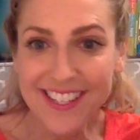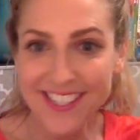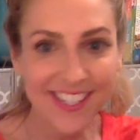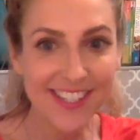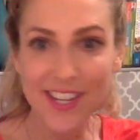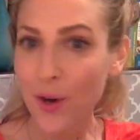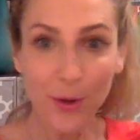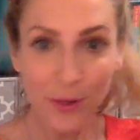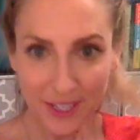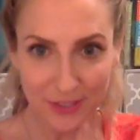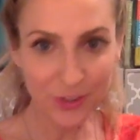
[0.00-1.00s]
This is a
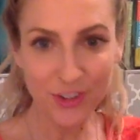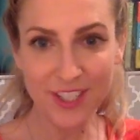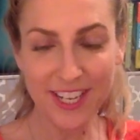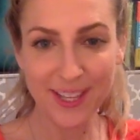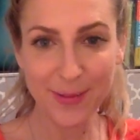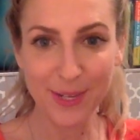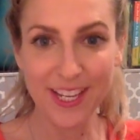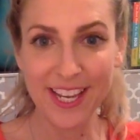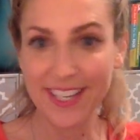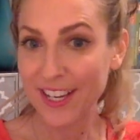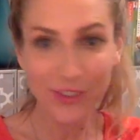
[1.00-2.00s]
whole extra day that we
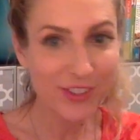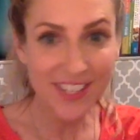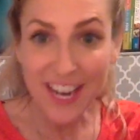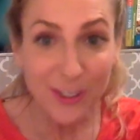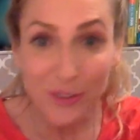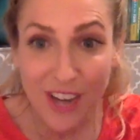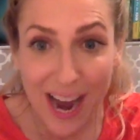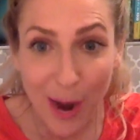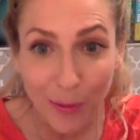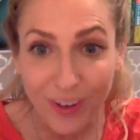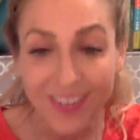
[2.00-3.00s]
get, not just an extra
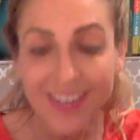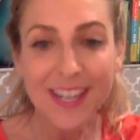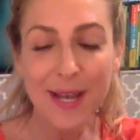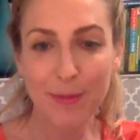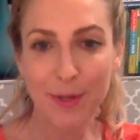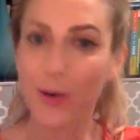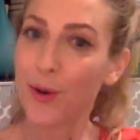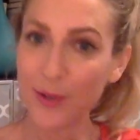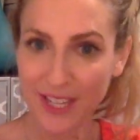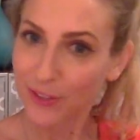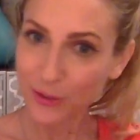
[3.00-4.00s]
hour, but a
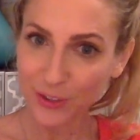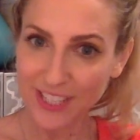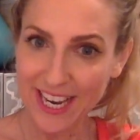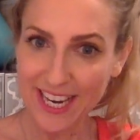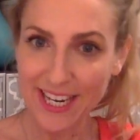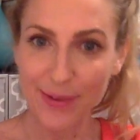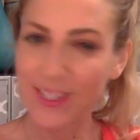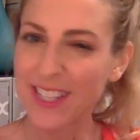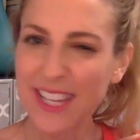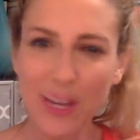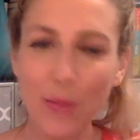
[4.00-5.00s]
whole extra day. And I was
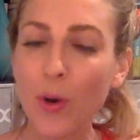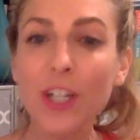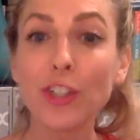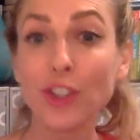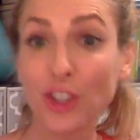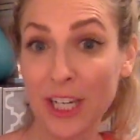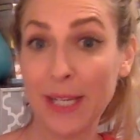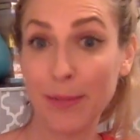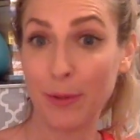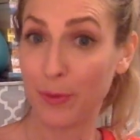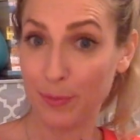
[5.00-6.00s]
thinking, what a
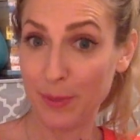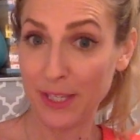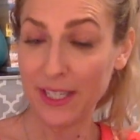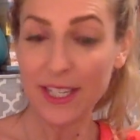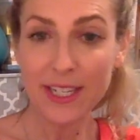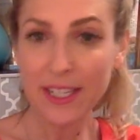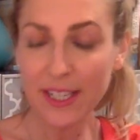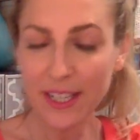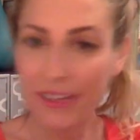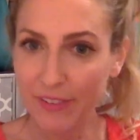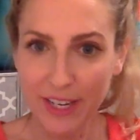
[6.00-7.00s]
shame it would be
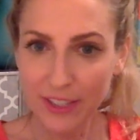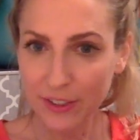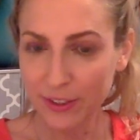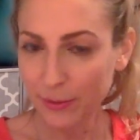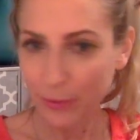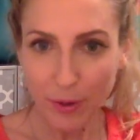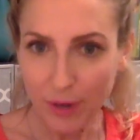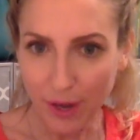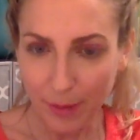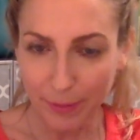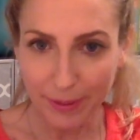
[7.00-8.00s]
if I just woke
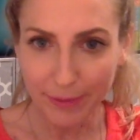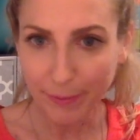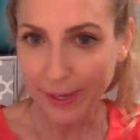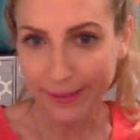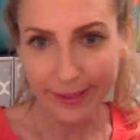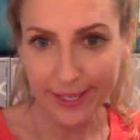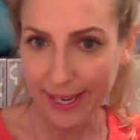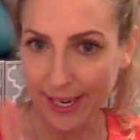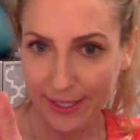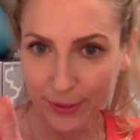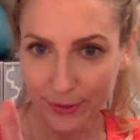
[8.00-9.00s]
up and made it like
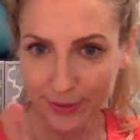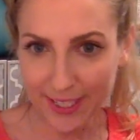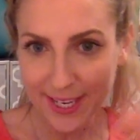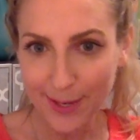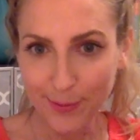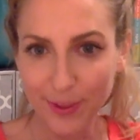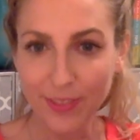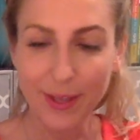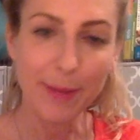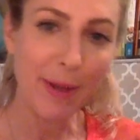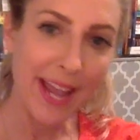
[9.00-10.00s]
any old day with
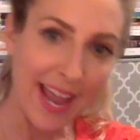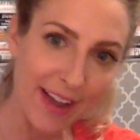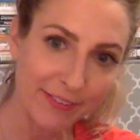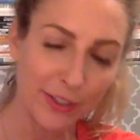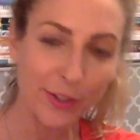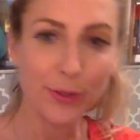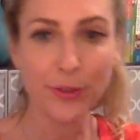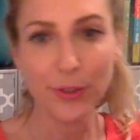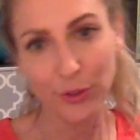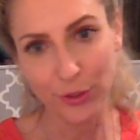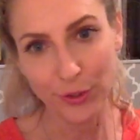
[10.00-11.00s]
like my have to do's
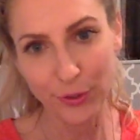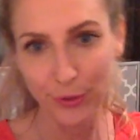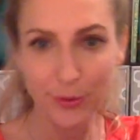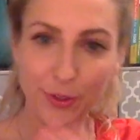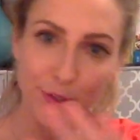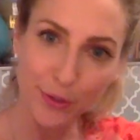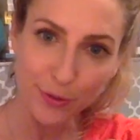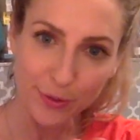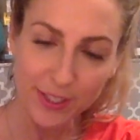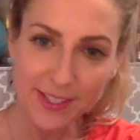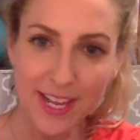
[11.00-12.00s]
and should do's and to
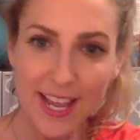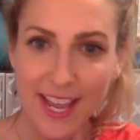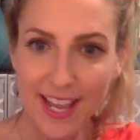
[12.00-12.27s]
do lists.